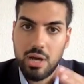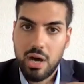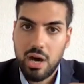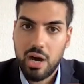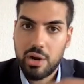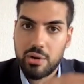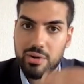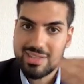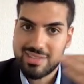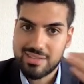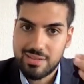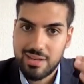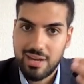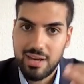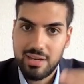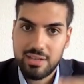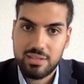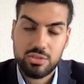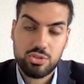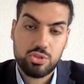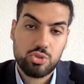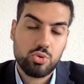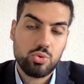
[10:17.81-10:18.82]
are
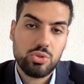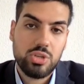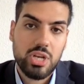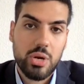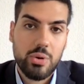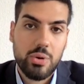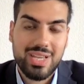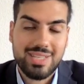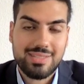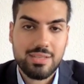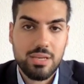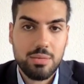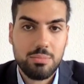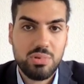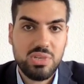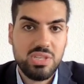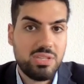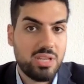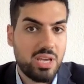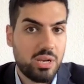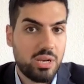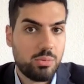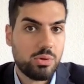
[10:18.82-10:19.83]
assigned to their
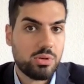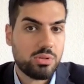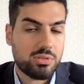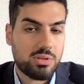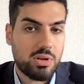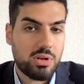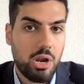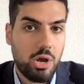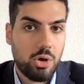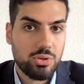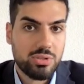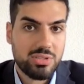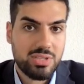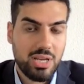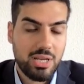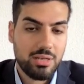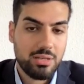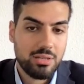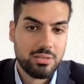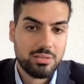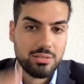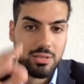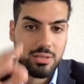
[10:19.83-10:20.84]
SAP Data Warehouse Cloud
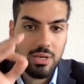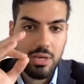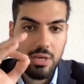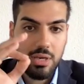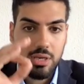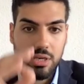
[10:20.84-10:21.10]
tenant,